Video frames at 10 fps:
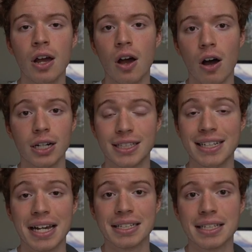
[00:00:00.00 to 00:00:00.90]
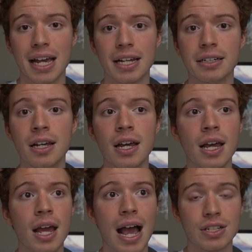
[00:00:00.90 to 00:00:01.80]
on TSN
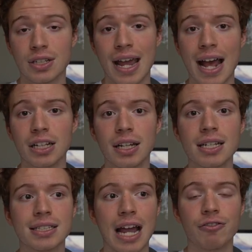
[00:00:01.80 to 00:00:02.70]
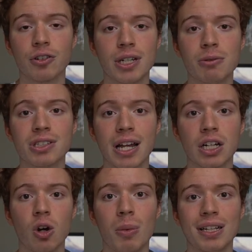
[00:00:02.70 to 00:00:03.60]
as an analyst after he was
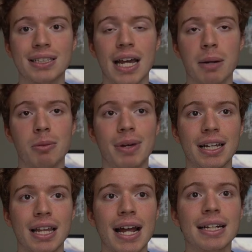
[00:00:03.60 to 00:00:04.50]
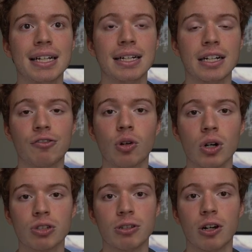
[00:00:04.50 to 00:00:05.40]
let go by the Tampa Bay Lightning. And of
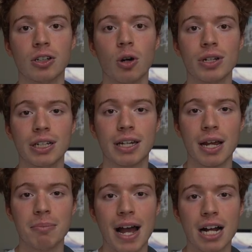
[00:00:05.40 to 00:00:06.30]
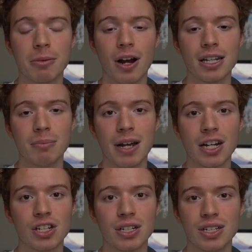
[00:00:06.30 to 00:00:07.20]
course, we all know he came back behind the
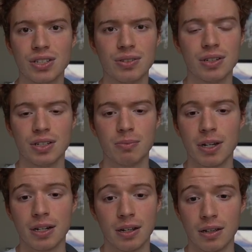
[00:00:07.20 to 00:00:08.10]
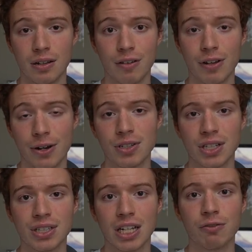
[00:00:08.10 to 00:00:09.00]
bench, and he's been a very
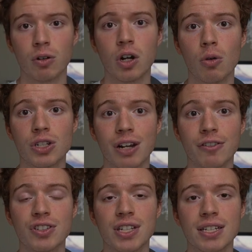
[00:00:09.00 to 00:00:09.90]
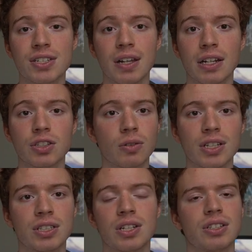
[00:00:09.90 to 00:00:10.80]
successful coach ever since then. So
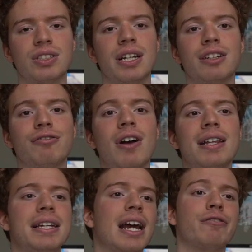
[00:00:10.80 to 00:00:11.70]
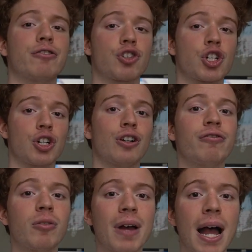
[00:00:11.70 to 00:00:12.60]
this doesn't signify the end for sure
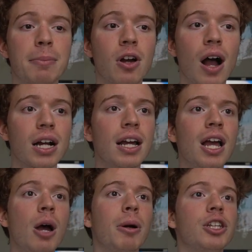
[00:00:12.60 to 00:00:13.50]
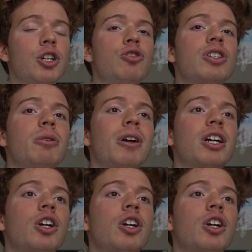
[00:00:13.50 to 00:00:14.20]
for Babcock. But usually when a